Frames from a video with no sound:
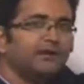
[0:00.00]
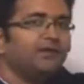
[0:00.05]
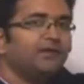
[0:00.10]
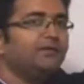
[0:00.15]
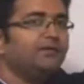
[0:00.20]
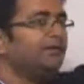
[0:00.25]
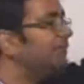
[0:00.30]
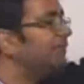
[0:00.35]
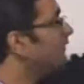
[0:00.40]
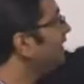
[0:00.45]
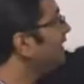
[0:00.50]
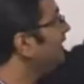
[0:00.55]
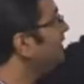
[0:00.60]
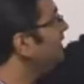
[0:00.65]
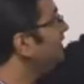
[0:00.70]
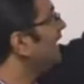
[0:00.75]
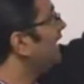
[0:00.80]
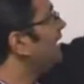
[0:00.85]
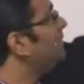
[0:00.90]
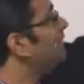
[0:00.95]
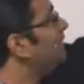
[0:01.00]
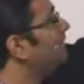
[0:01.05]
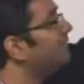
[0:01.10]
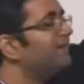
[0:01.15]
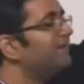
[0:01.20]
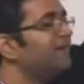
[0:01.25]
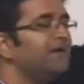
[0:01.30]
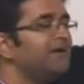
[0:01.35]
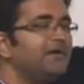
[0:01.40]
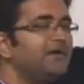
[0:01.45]
here in this case I am
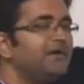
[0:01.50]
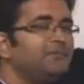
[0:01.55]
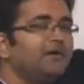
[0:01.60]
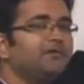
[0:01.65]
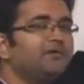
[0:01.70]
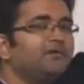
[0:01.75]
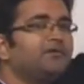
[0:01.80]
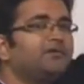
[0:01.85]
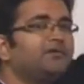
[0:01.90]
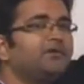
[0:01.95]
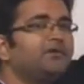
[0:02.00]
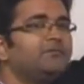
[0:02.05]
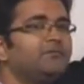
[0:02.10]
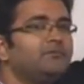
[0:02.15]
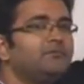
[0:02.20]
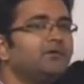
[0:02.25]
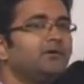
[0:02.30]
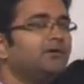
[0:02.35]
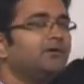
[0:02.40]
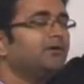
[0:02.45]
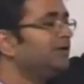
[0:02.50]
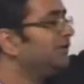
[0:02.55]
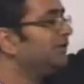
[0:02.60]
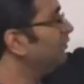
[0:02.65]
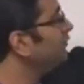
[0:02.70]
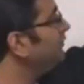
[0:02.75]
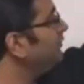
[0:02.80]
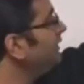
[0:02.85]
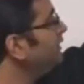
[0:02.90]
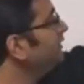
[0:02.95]
representing my system
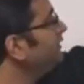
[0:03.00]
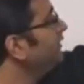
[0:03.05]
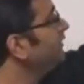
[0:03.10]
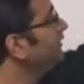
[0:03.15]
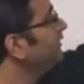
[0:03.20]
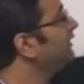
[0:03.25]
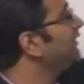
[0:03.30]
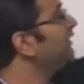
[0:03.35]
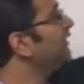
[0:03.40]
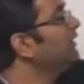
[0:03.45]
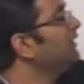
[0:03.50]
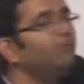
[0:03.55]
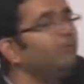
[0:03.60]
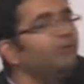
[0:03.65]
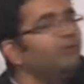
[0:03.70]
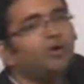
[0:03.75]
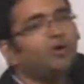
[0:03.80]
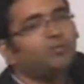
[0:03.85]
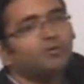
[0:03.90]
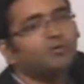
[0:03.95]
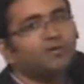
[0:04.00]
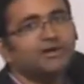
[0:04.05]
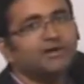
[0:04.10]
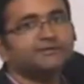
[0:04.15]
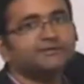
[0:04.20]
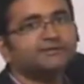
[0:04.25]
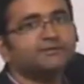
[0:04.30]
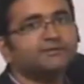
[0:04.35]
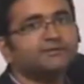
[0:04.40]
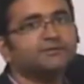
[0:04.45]
using input output
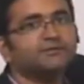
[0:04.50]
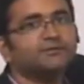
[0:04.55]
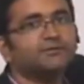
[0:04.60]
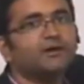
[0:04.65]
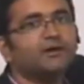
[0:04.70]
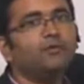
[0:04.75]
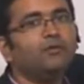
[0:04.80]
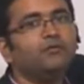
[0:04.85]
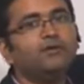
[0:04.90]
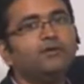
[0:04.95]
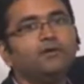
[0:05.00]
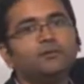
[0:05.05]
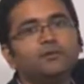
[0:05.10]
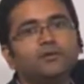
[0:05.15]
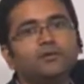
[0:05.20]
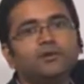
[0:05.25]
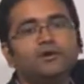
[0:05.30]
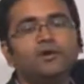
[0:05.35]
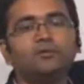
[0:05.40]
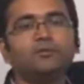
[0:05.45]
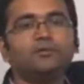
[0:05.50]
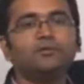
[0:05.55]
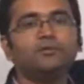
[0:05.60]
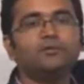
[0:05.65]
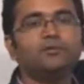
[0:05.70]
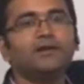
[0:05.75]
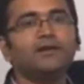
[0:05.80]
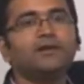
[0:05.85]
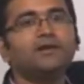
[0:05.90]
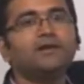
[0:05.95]
relationship. How the input and
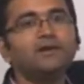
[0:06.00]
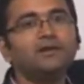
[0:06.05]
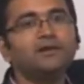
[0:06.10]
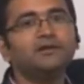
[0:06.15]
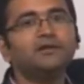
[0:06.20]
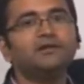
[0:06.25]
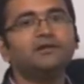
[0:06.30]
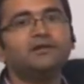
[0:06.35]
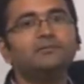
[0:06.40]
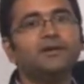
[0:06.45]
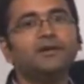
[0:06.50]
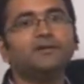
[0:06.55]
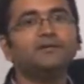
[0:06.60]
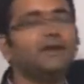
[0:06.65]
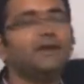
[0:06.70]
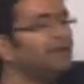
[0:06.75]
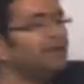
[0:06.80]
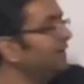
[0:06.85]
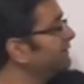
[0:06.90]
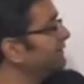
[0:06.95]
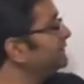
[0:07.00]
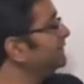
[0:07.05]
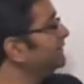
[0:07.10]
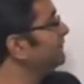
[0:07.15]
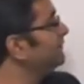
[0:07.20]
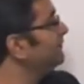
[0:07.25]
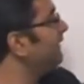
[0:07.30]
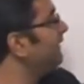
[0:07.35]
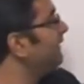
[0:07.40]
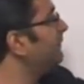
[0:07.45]
outputs are related, by that
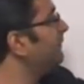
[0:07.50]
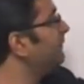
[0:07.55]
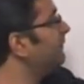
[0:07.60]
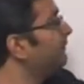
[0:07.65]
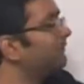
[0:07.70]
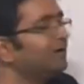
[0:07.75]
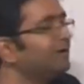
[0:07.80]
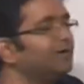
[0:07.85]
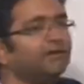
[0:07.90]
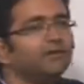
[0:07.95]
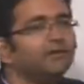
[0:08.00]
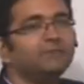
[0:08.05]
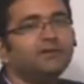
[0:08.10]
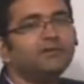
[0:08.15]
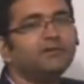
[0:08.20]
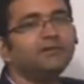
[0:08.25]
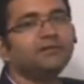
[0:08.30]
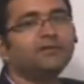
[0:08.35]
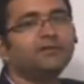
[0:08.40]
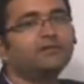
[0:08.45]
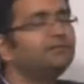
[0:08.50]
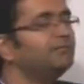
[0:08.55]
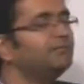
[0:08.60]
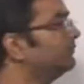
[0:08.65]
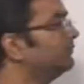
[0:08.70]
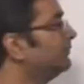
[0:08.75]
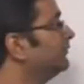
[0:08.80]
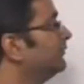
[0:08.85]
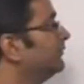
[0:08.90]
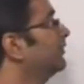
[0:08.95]
relationship I am representing my system.